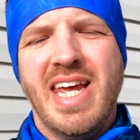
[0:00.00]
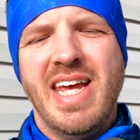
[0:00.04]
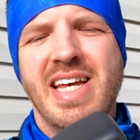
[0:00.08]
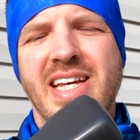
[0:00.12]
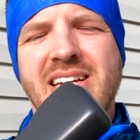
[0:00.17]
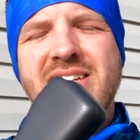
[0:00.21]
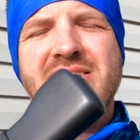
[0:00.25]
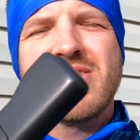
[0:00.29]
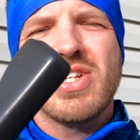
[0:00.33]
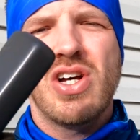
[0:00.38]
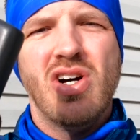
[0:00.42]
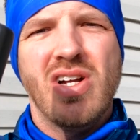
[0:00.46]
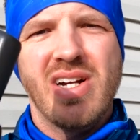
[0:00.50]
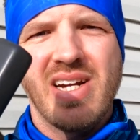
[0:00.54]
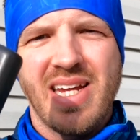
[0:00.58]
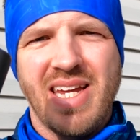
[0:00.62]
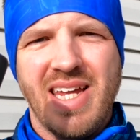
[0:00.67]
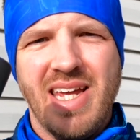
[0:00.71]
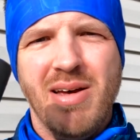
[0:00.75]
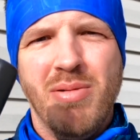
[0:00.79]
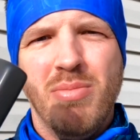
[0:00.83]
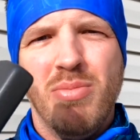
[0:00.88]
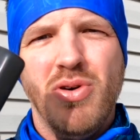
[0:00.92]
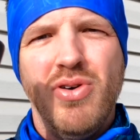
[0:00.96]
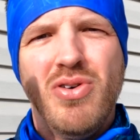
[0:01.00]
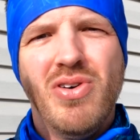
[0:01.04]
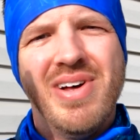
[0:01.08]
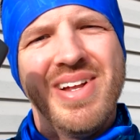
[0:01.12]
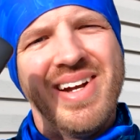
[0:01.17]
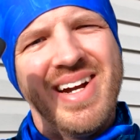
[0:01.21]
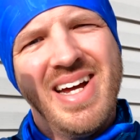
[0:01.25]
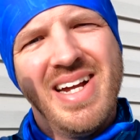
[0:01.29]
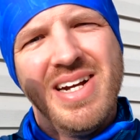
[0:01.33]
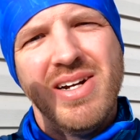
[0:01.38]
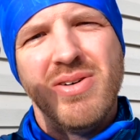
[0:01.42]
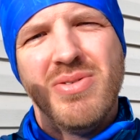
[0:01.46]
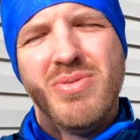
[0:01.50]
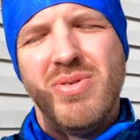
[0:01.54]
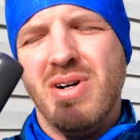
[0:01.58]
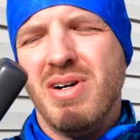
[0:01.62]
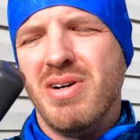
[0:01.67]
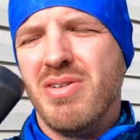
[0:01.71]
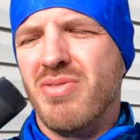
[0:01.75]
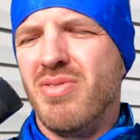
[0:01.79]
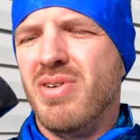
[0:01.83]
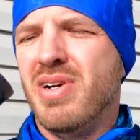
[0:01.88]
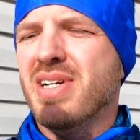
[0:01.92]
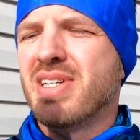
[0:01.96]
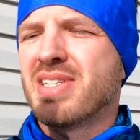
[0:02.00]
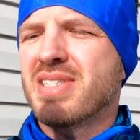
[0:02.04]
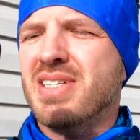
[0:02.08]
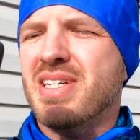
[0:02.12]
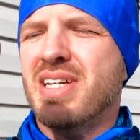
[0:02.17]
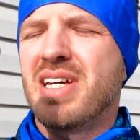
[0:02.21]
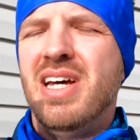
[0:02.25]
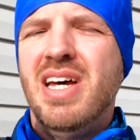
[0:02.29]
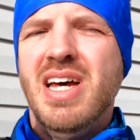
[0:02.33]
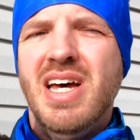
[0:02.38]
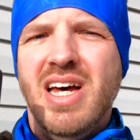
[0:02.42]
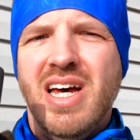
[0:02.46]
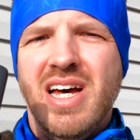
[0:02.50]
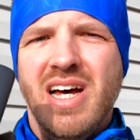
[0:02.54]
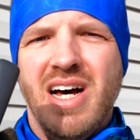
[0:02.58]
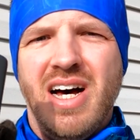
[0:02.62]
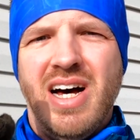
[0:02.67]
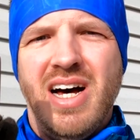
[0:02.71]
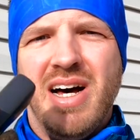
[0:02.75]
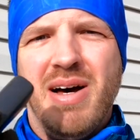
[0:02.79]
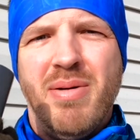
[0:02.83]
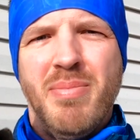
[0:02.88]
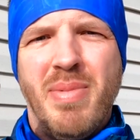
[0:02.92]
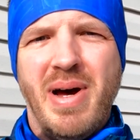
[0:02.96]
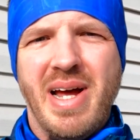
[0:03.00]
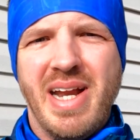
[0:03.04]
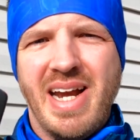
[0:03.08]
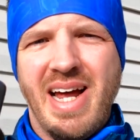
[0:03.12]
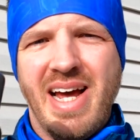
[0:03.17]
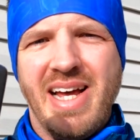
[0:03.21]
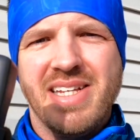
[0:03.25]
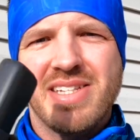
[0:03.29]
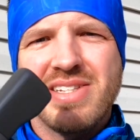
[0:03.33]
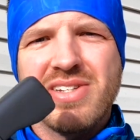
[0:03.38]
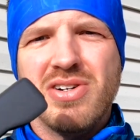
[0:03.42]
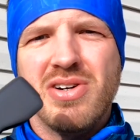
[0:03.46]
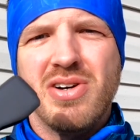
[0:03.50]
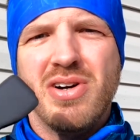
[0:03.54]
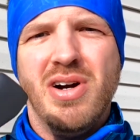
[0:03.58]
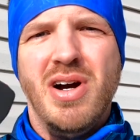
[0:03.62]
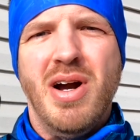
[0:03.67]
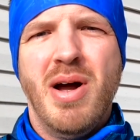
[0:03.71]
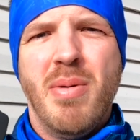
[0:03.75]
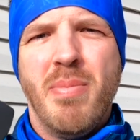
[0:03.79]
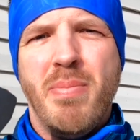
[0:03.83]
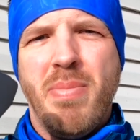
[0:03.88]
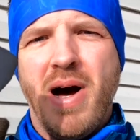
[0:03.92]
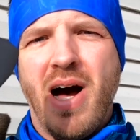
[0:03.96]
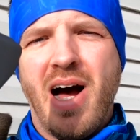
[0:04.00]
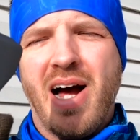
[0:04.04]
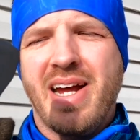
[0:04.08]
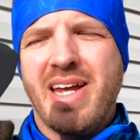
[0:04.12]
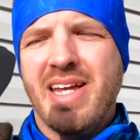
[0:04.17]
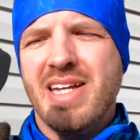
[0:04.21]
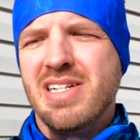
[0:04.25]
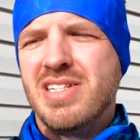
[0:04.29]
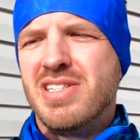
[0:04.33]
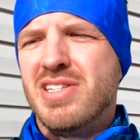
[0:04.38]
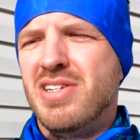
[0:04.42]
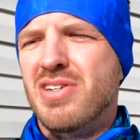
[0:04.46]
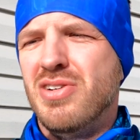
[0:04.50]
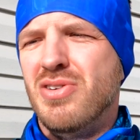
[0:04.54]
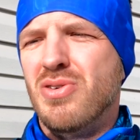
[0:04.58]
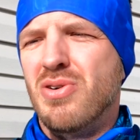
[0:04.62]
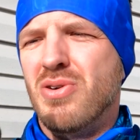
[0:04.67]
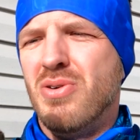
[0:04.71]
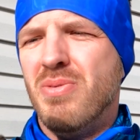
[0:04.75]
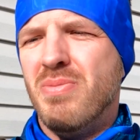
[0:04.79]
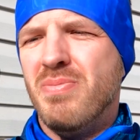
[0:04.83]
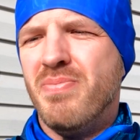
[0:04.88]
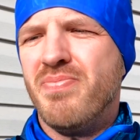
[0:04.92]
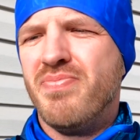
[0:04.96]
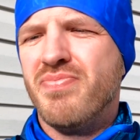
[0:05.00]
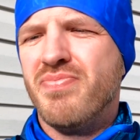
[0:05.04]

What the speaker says: is on a gimbal, and I don't want to risk my nicer Pocket 2